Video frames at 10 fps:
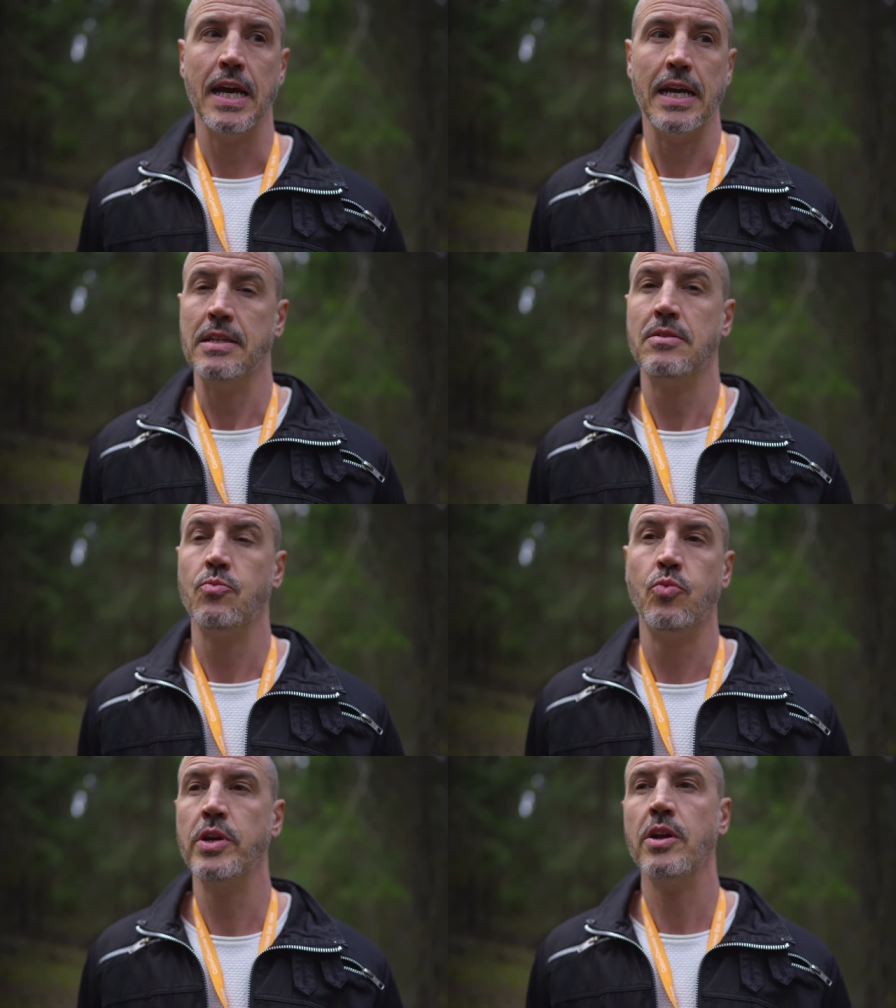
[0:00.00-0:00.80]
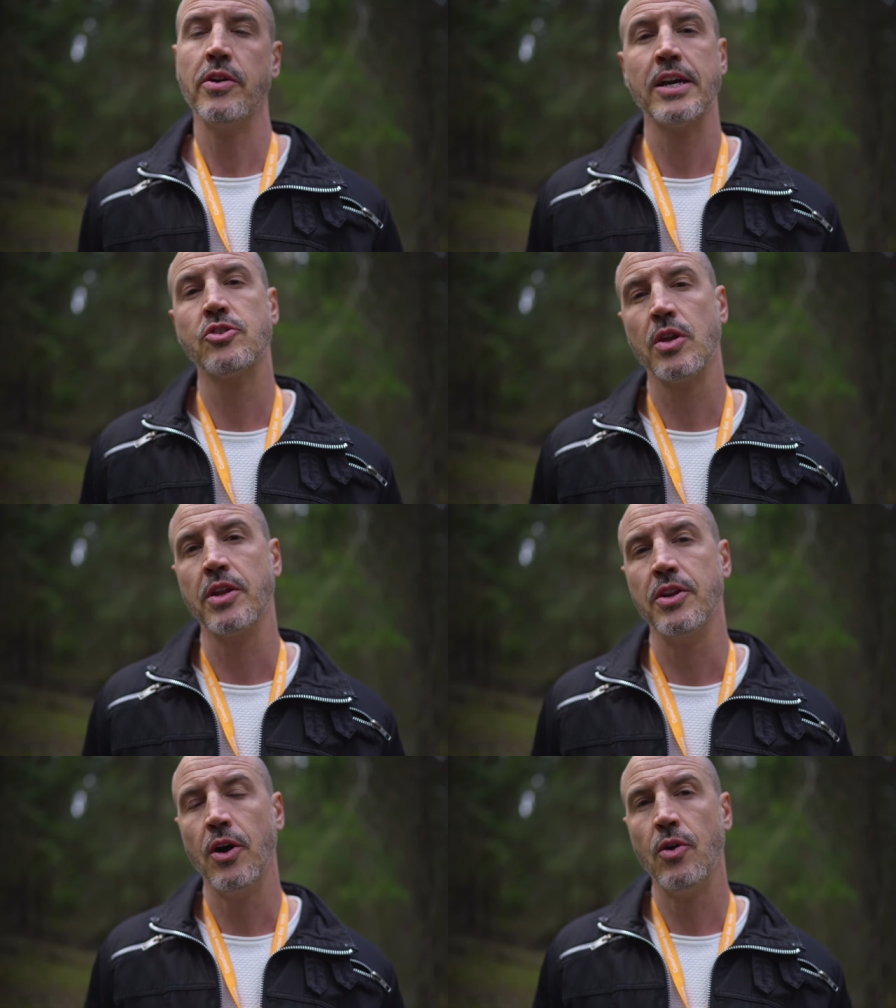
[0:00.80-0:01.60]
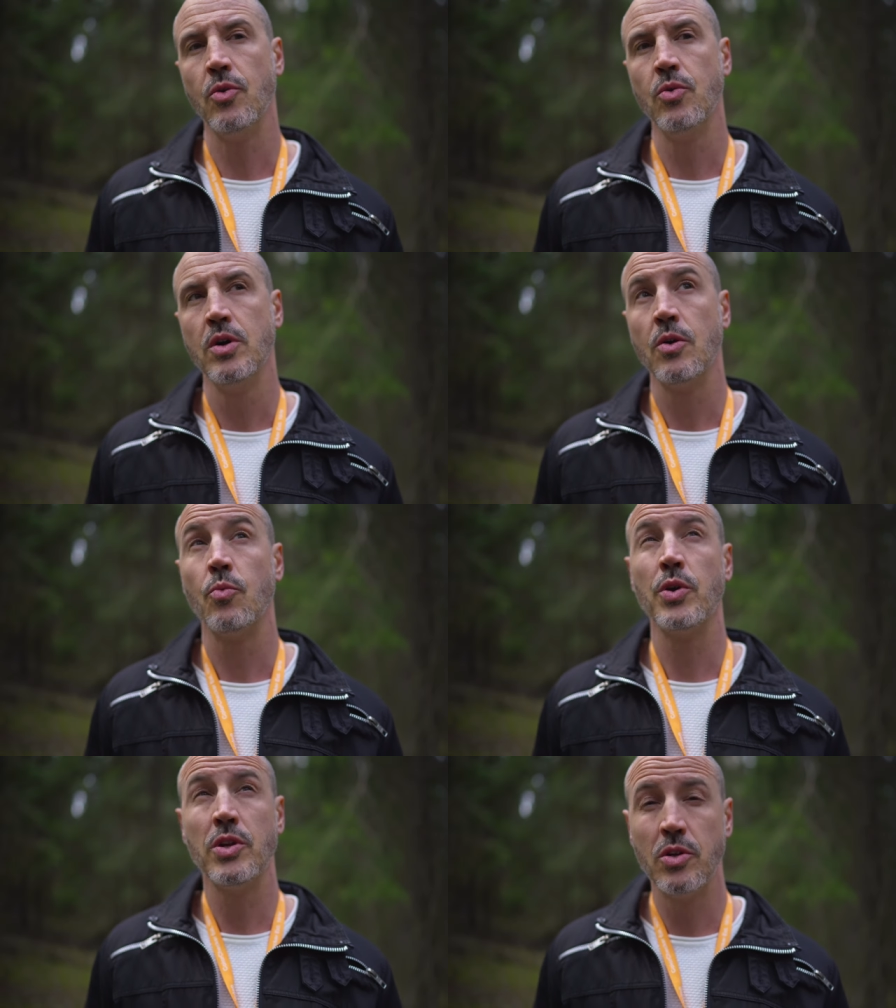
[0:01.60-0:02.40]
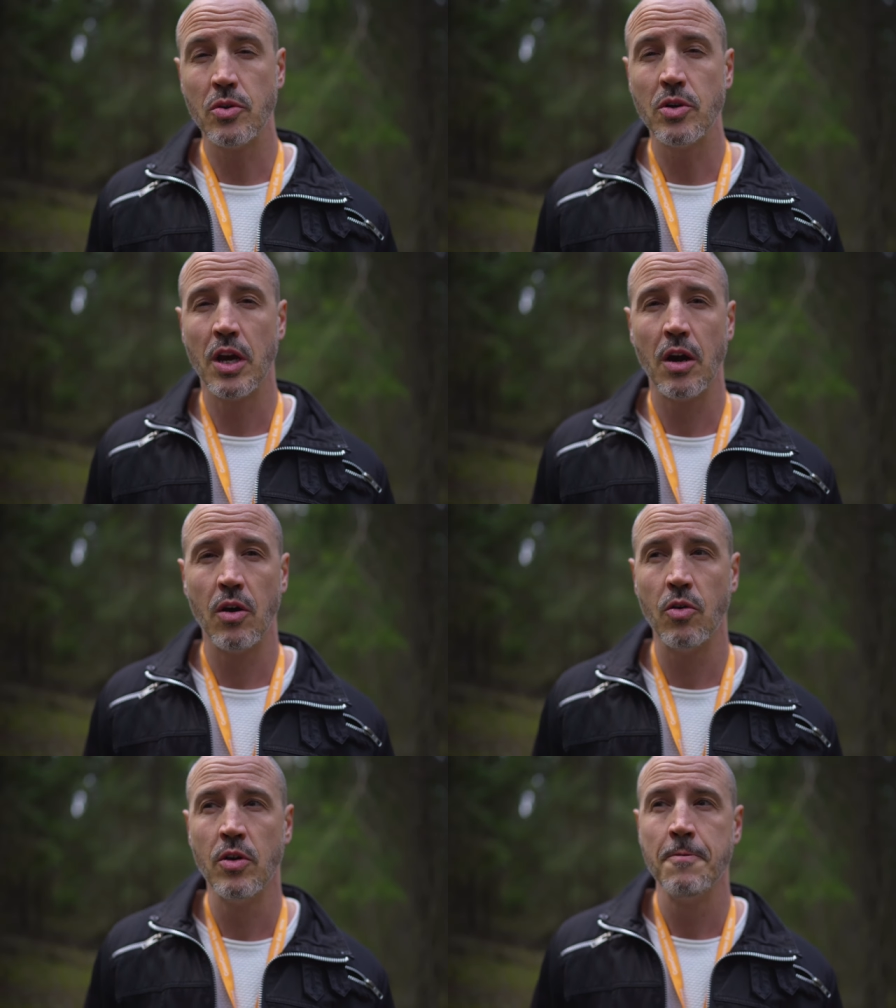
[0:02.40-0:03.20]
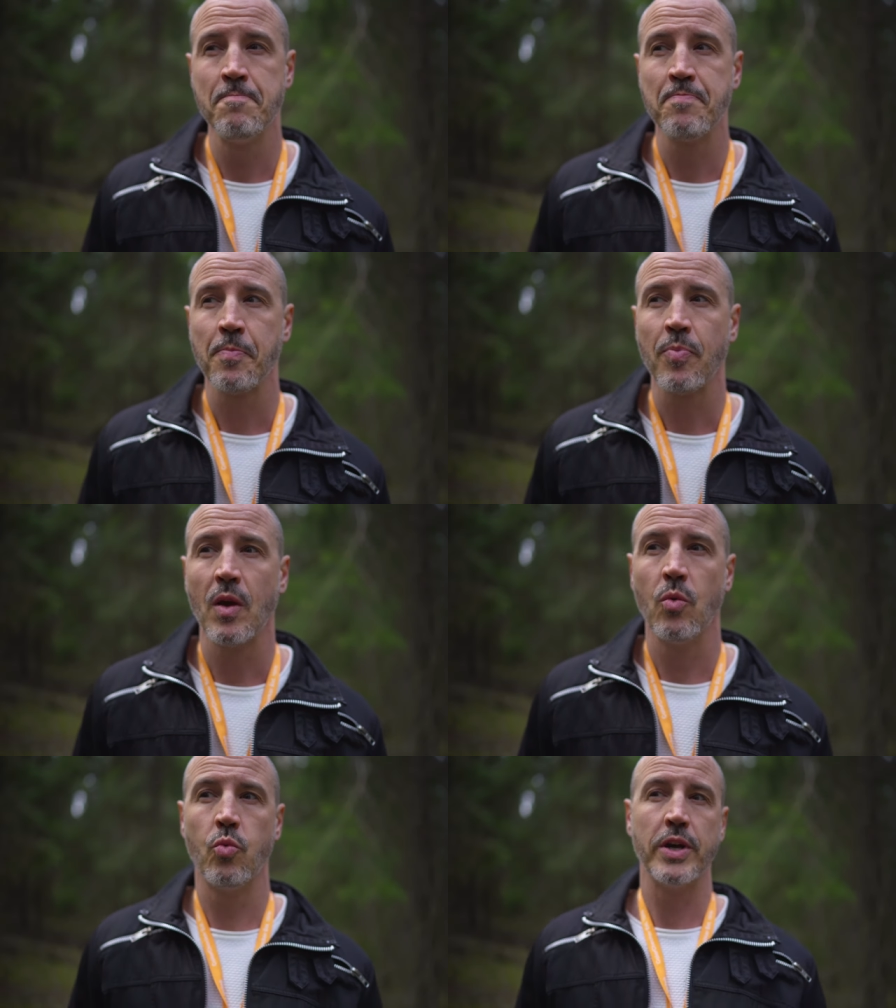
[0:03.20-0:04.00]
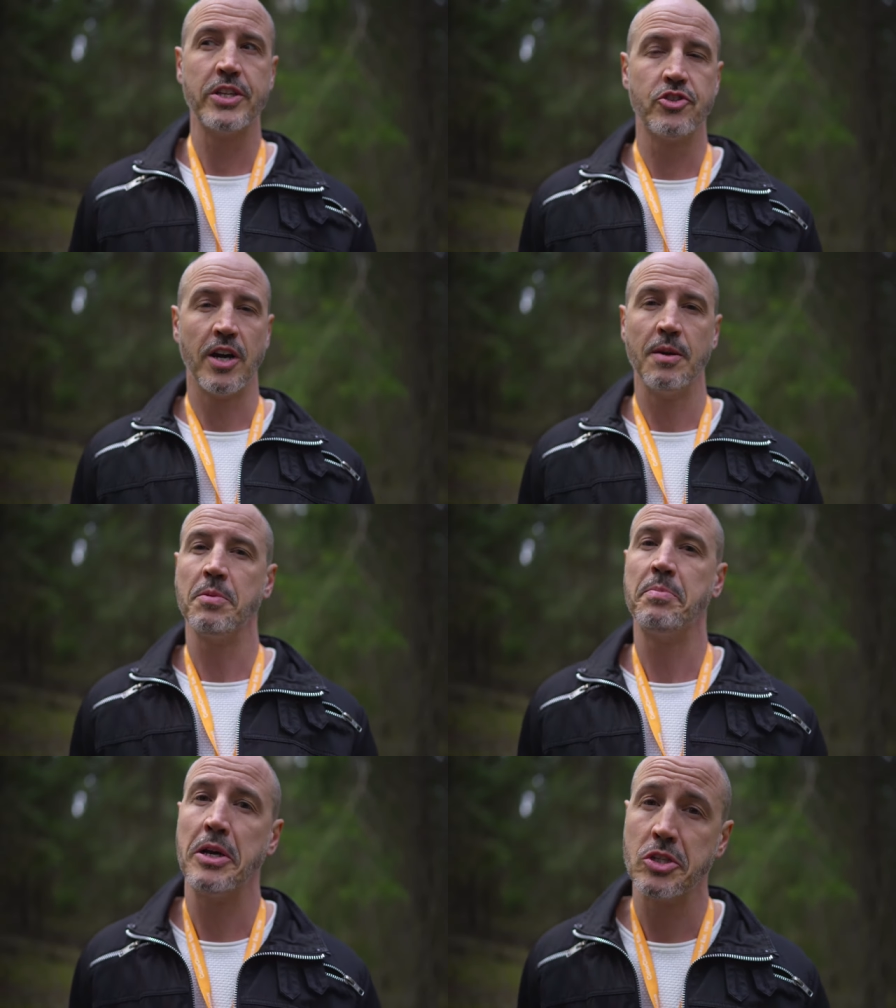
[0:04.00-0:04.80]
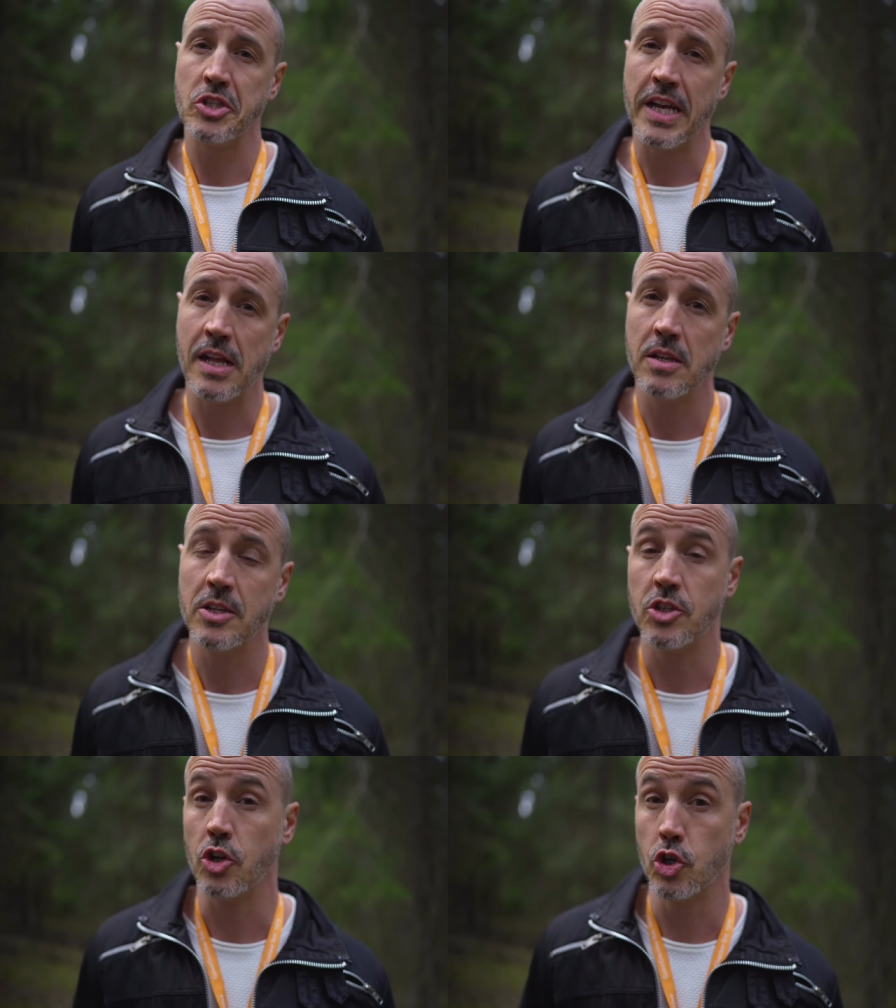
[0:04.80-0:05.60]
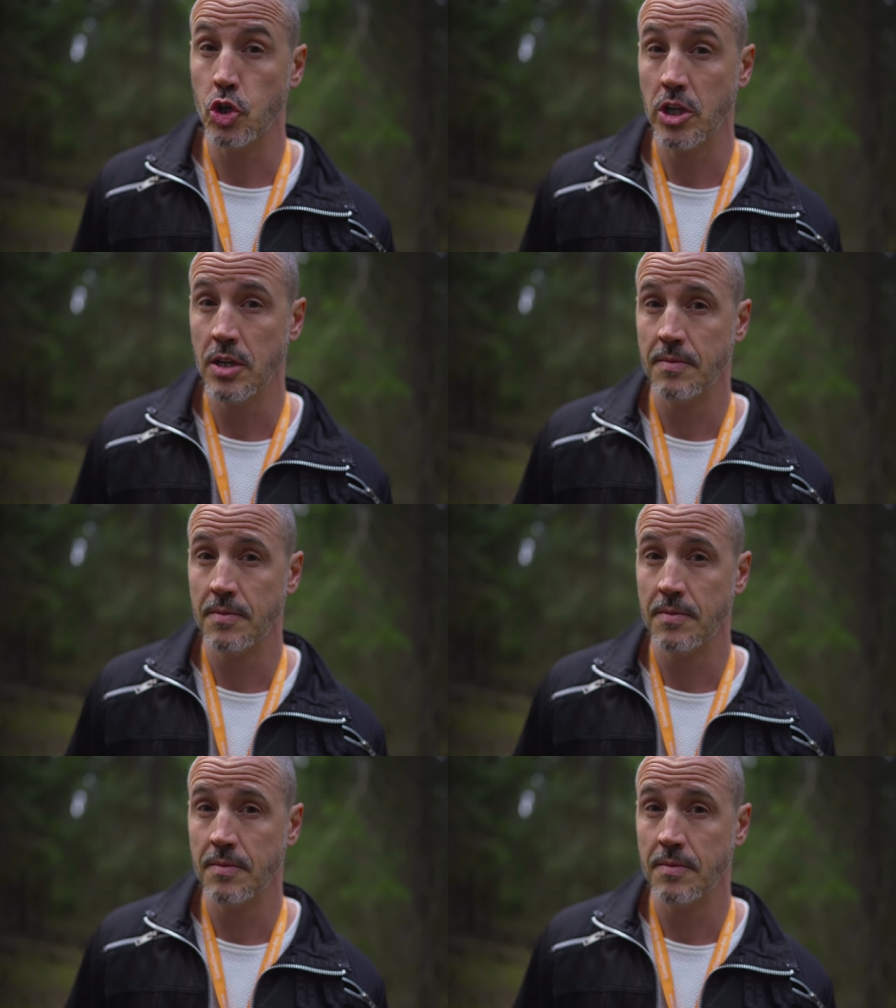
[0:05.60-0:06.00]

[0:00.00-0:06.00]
And we don't actually know, we do know which type of personalities are good,